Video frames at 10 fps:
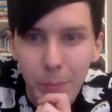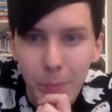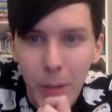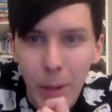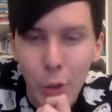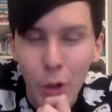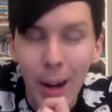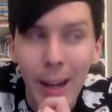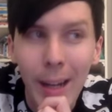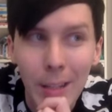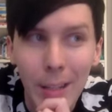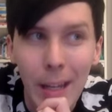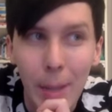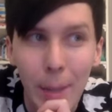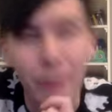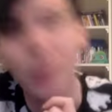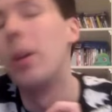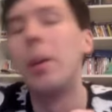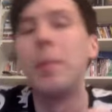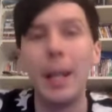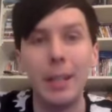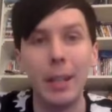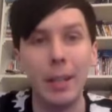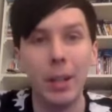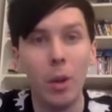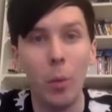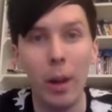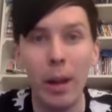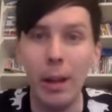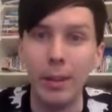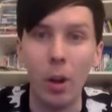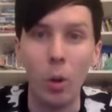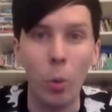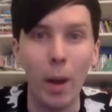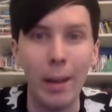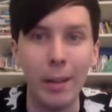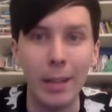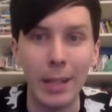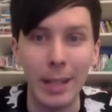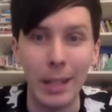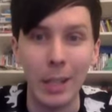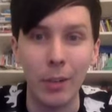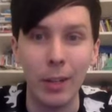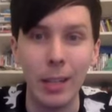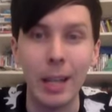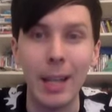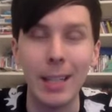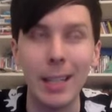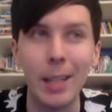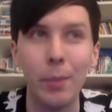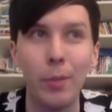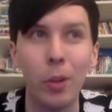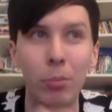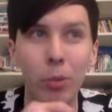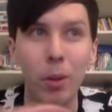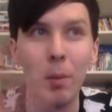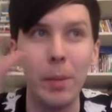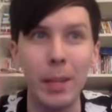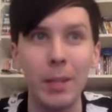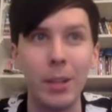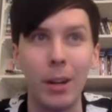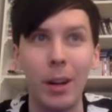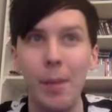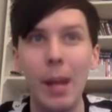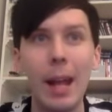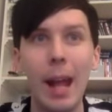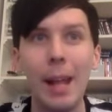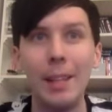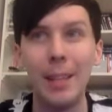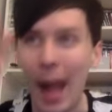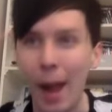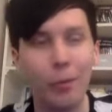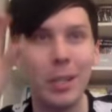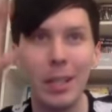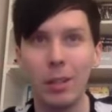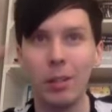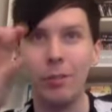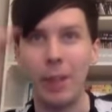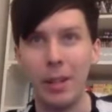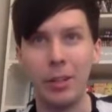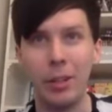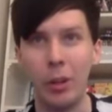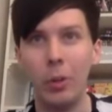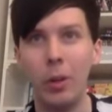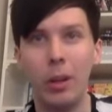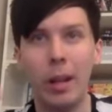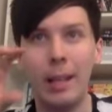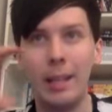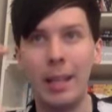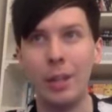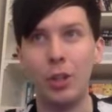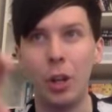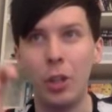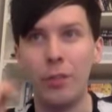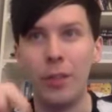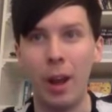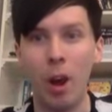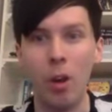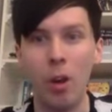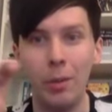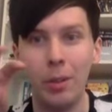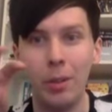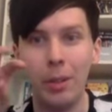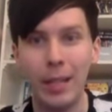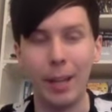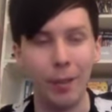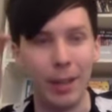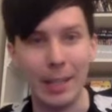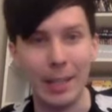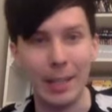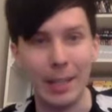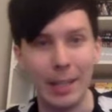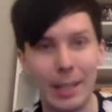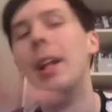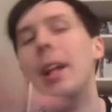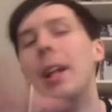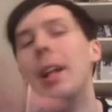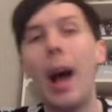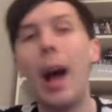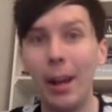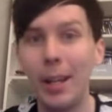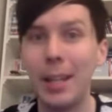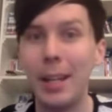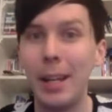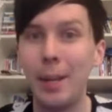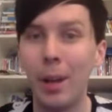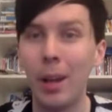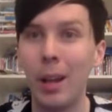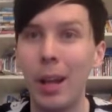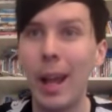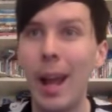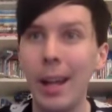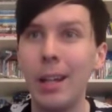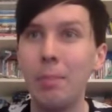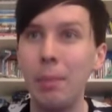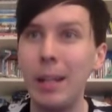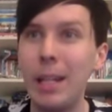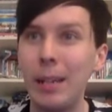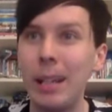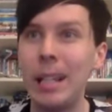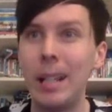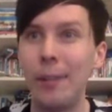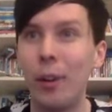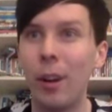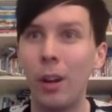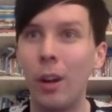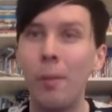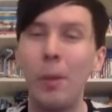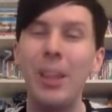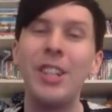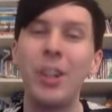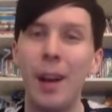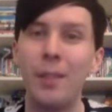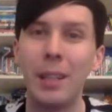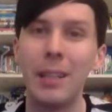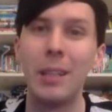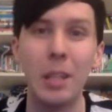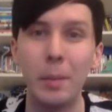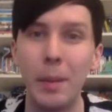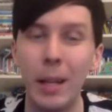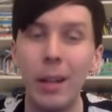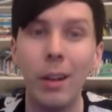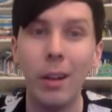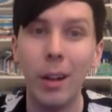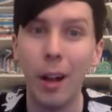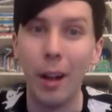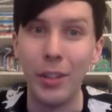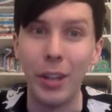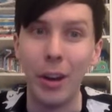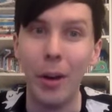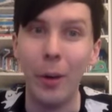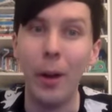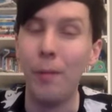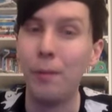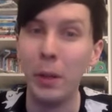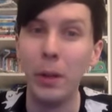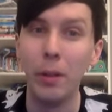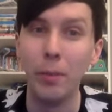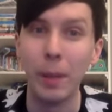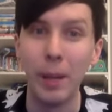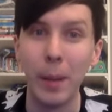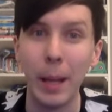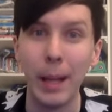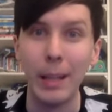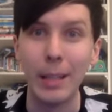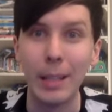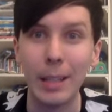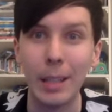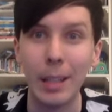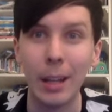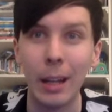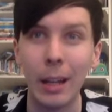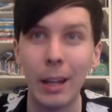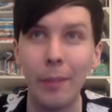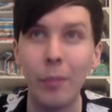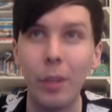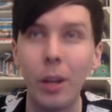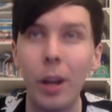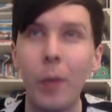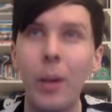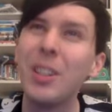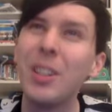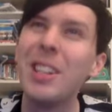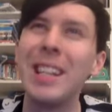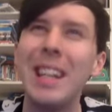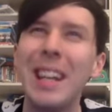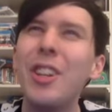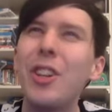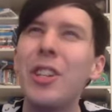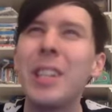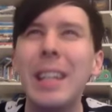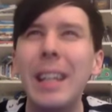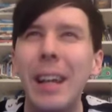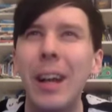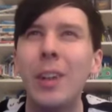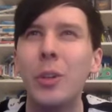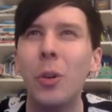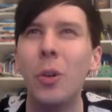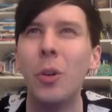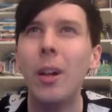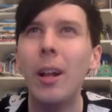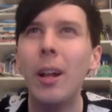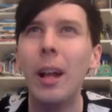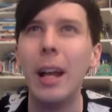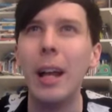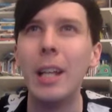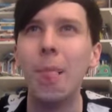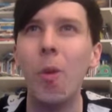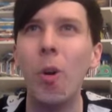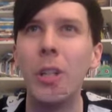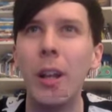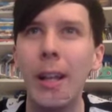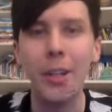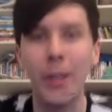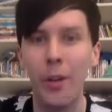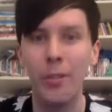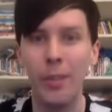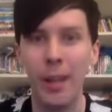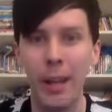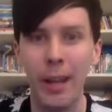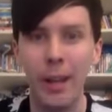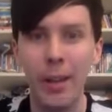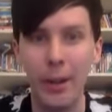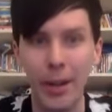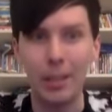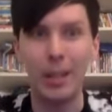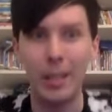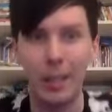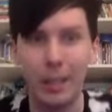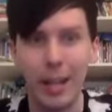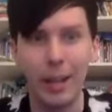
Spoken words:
I'm trying to keep everyone updated with when the tickets are released. As I said before, the problem this time is that every single venue is in charge of their own ticket releasing. And I can email like, hey guys, please release at 4 o'clock, but they don't have to listen to me. So a few have been a bit like, I was going to say sneaky. It's not sneaky at all. It's just like, they're doing their own thing, they're going to